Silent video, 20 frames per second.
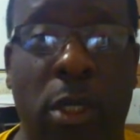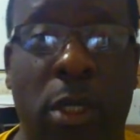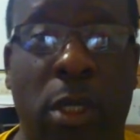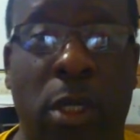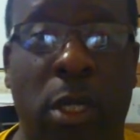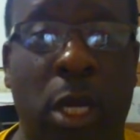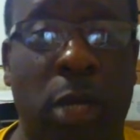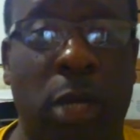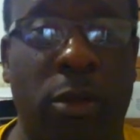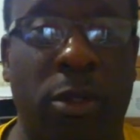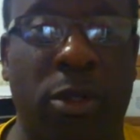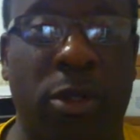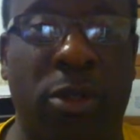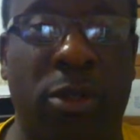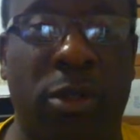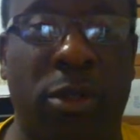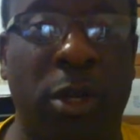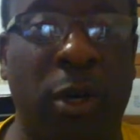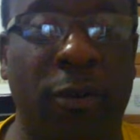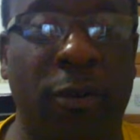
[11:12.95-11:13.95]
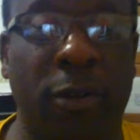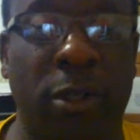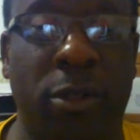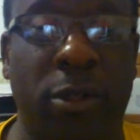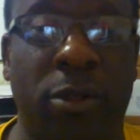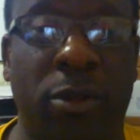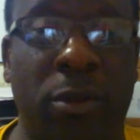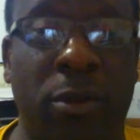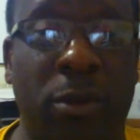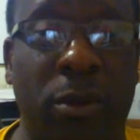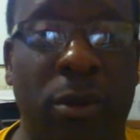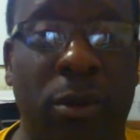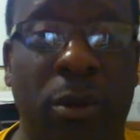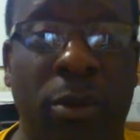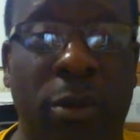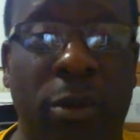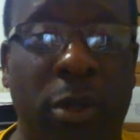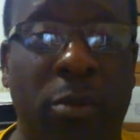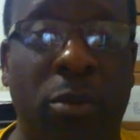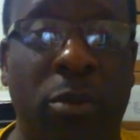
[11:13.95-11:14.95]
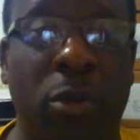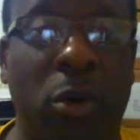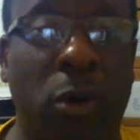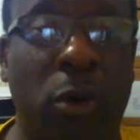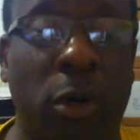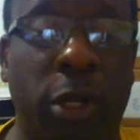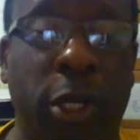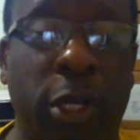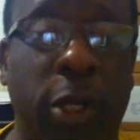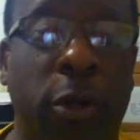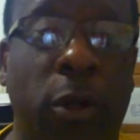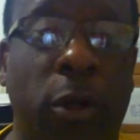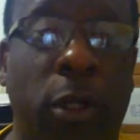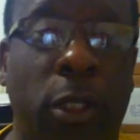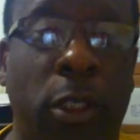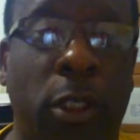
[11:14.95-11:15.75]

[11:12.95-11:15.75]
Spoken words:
and I'll just delve into a little bit more here.